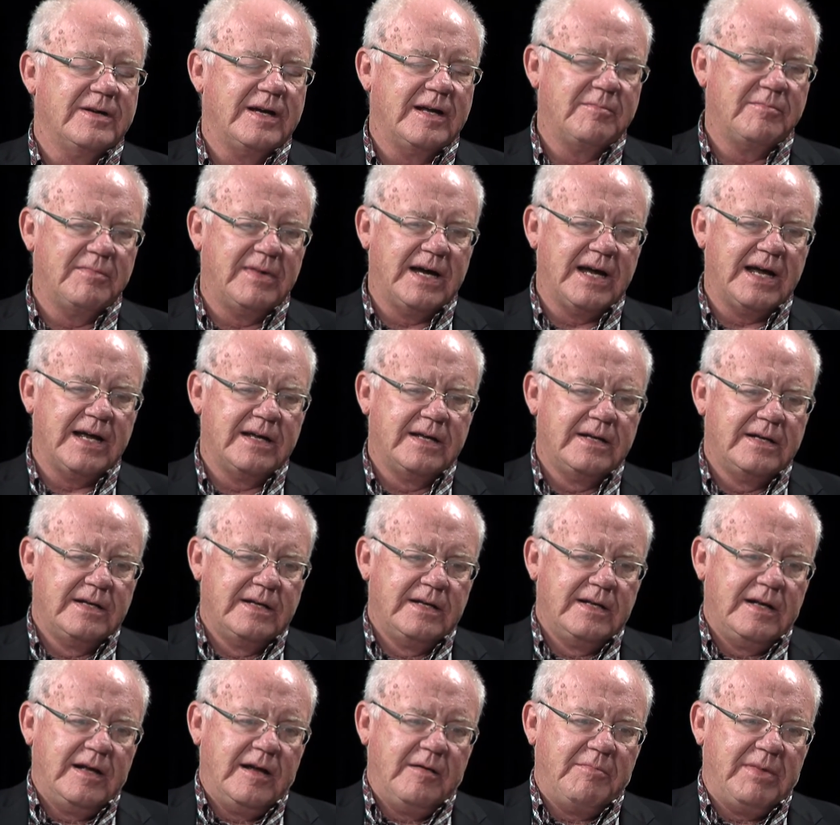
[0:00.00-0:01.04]
And by,
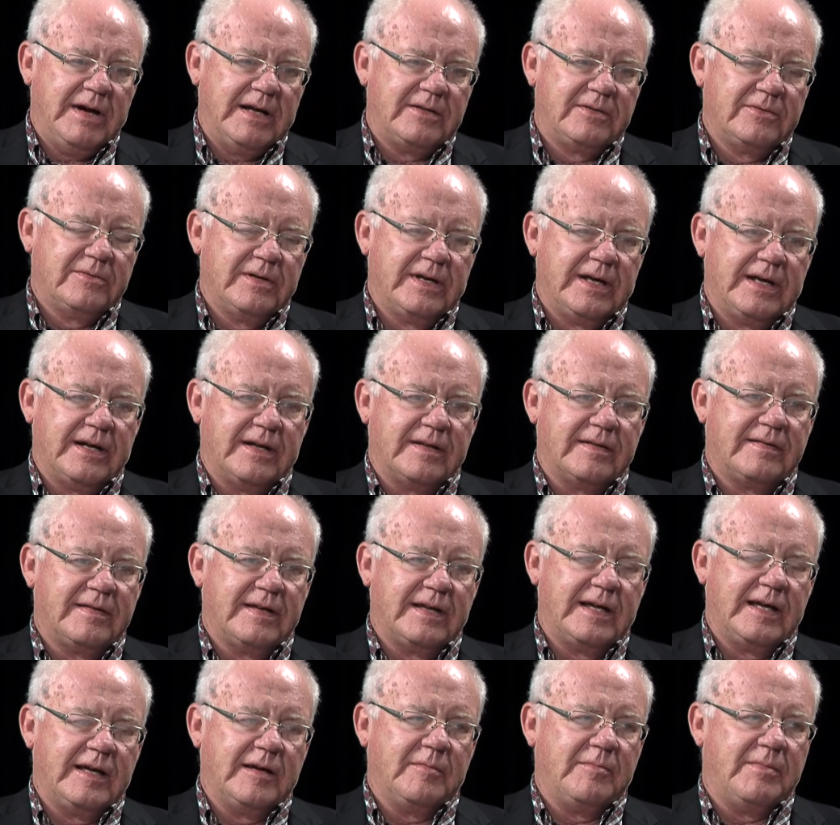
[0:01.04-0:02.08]
by doing it and
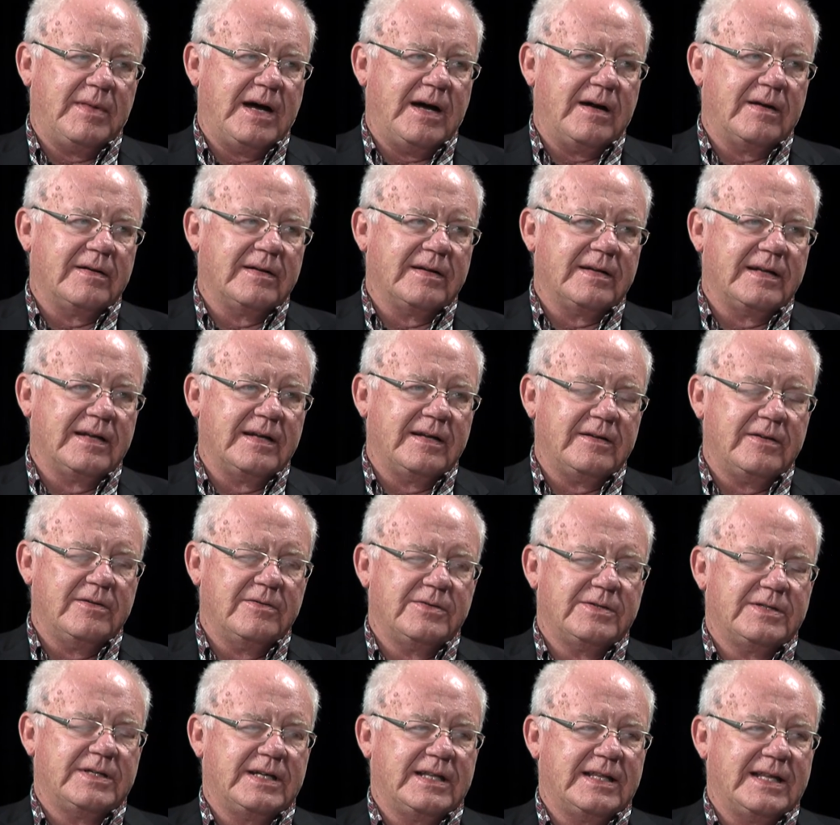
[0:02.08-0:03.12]
thinking about it and
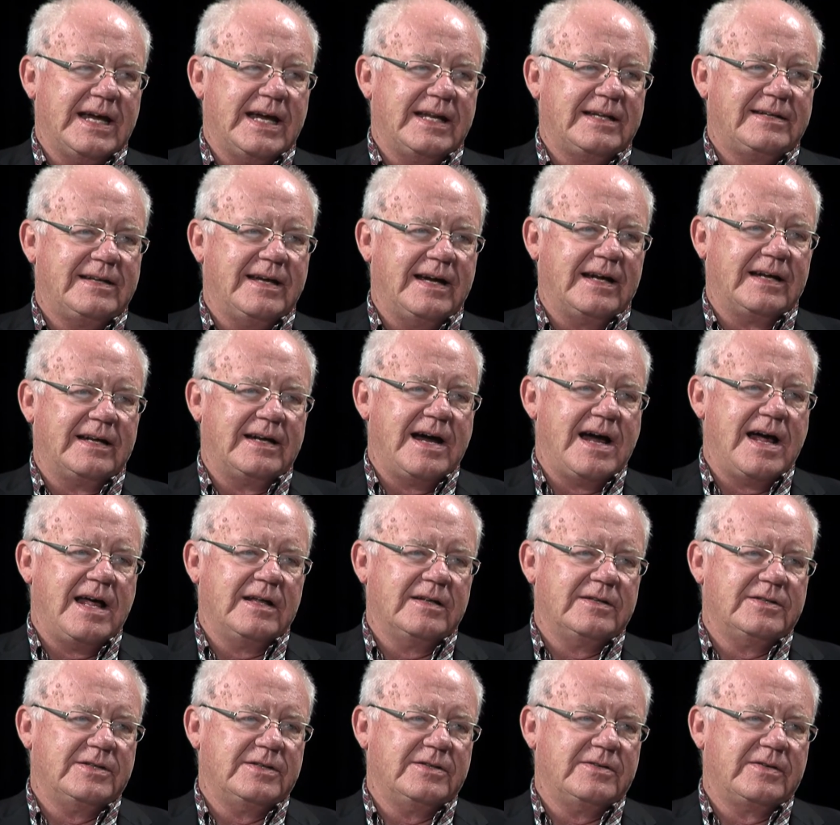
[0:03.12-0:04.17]
using that
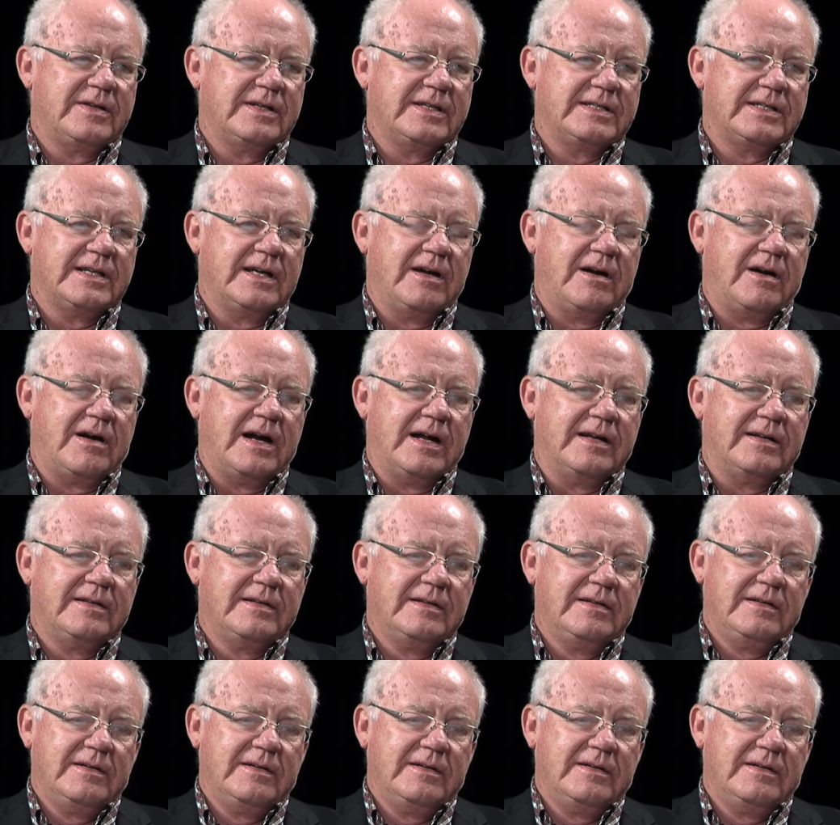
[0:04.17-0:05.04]
technology, you can say, all right,